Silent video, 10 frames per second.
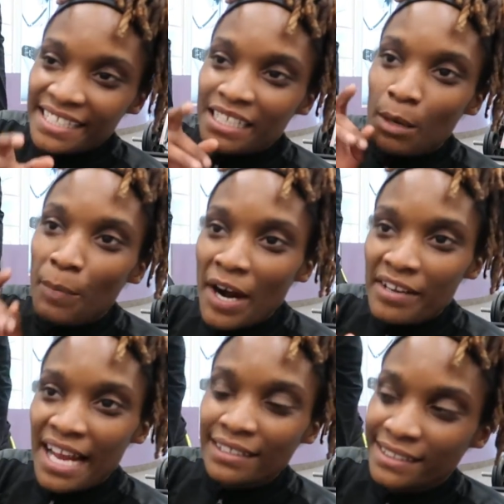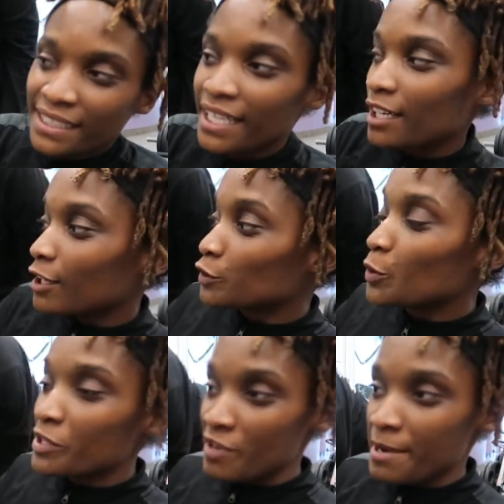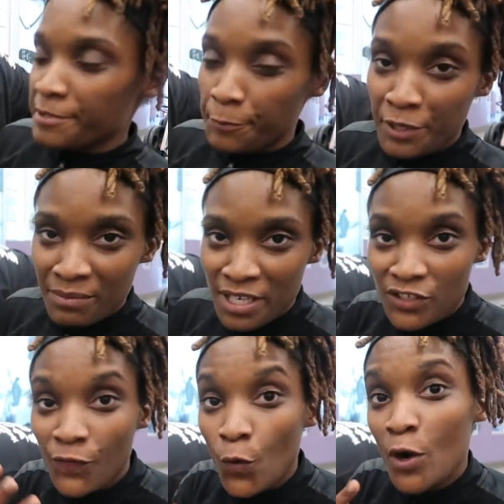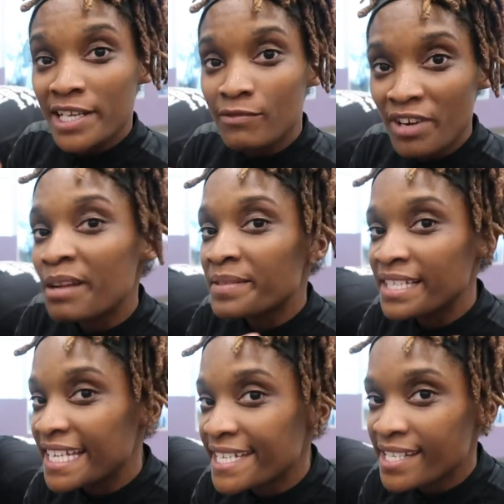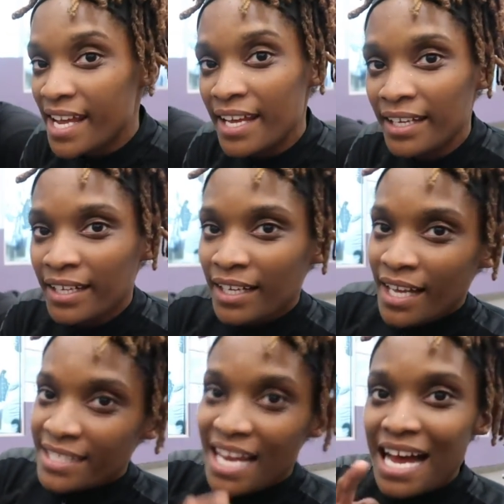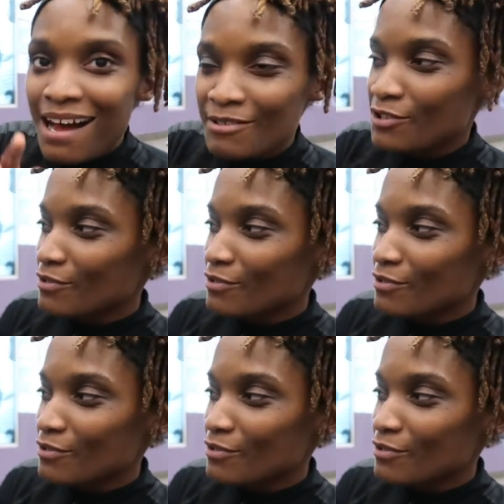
and then a burnout set of 20 reps. So pretty much 40 reps in each set times